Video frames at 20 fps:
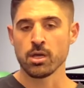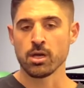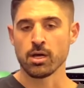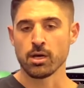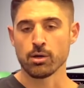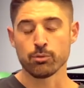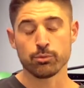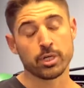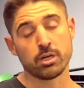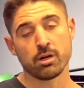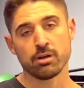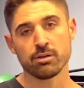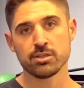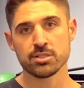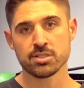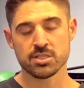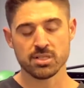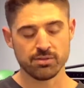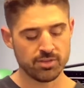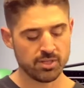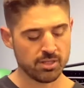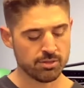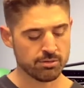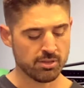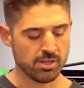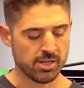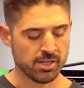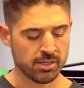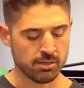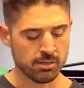Regardless of the
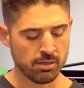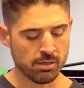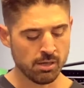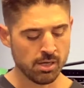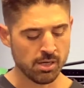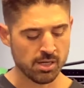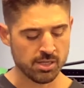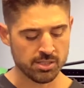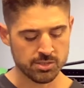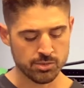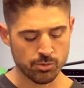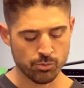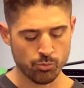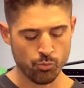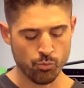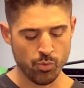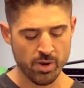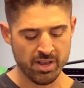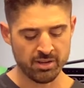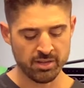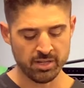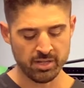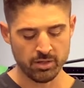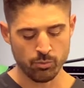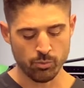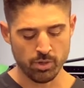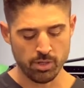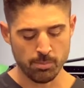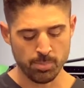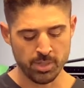underlying cause, when
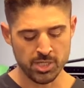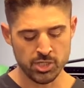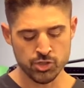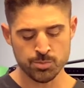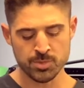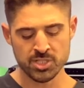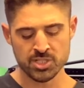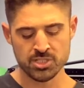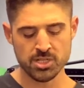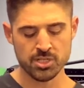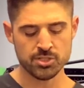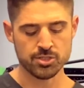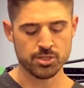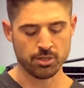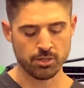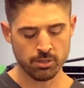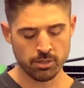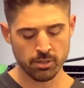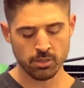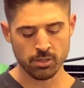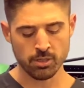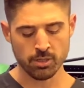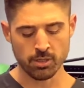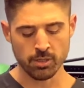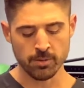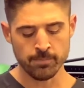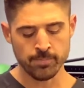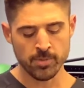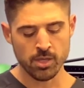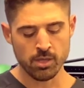impingement does
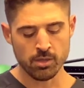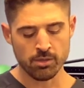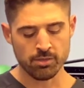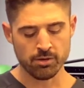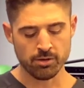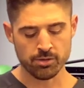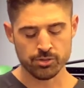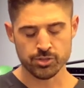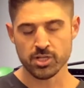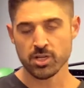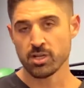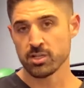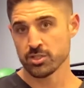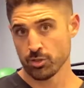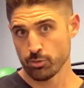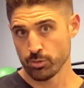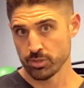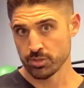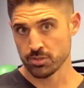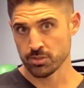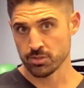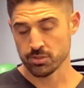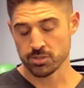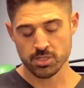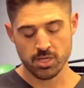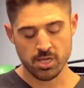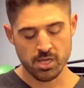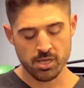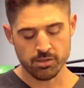occur, there's consequences.